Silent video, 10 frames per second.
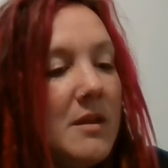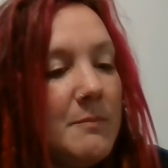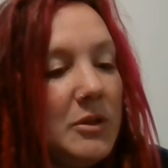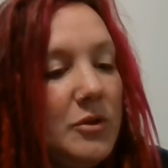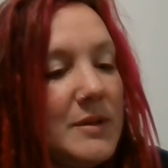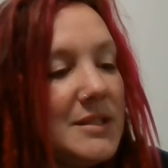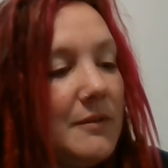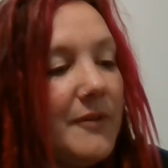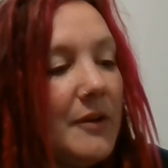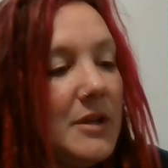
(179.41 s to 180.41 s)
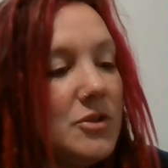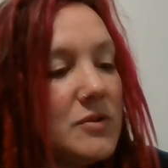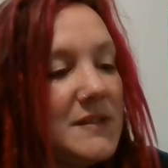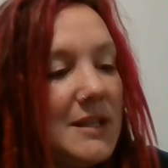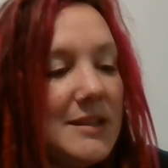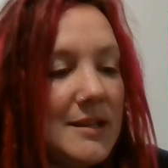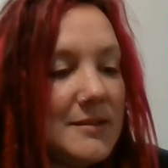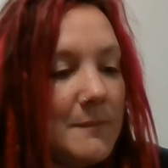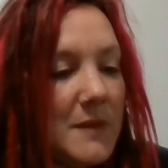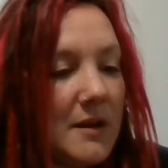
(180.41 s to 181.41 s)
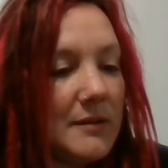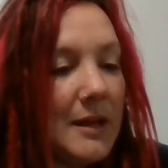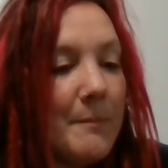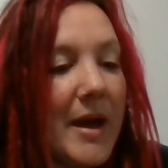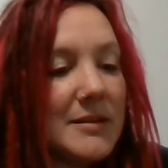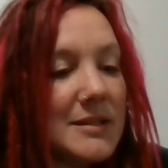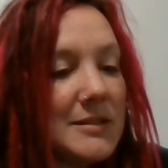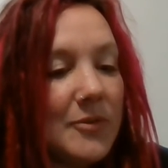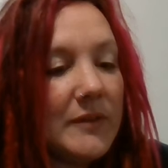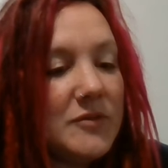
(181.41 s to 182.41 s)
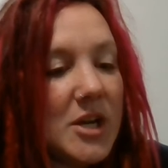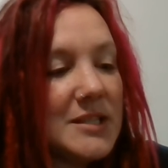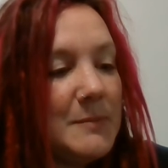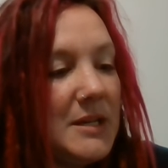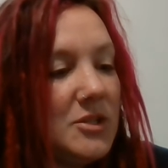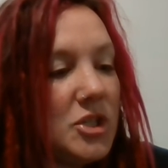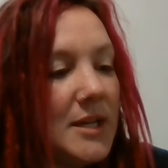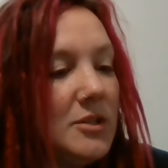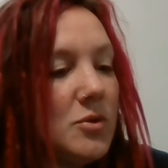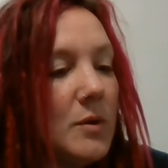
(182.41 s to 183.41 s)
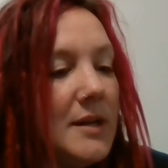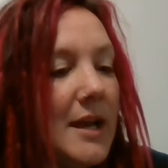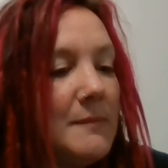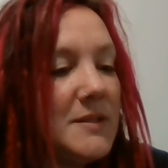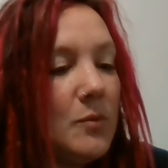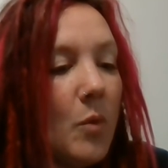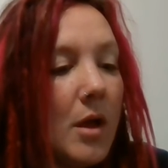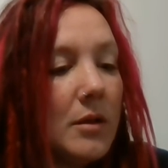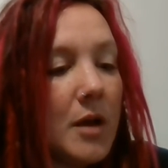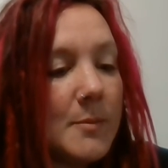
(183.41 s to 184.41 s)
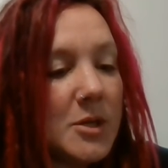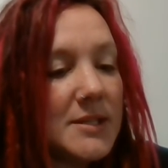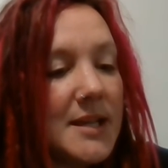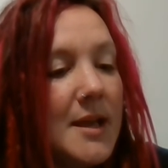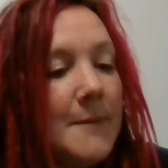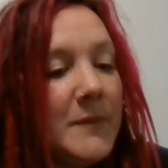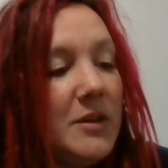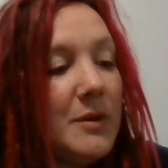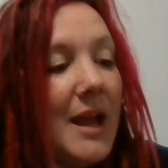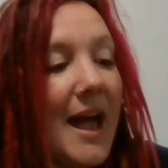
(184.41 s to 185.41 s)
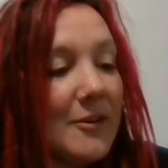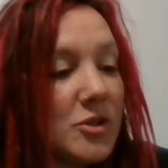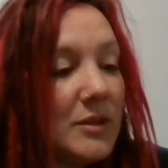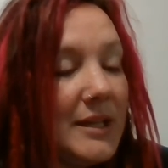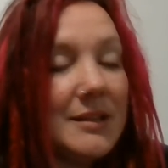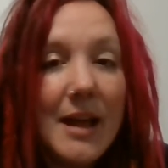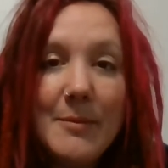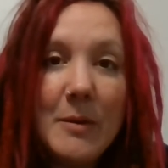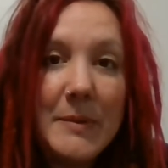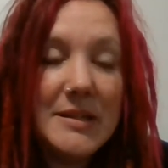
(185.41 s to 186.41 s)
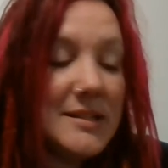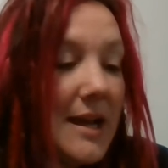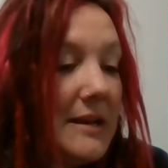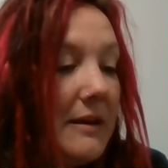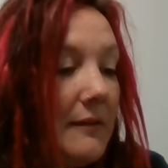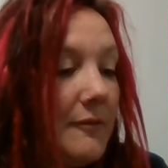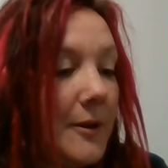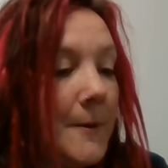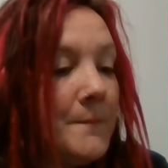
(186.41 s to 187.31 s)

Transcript: But Lewis had found interesting things up there, like boxes of chessmen and china doorknobs and wall cupboards that you could actually climb up inside of.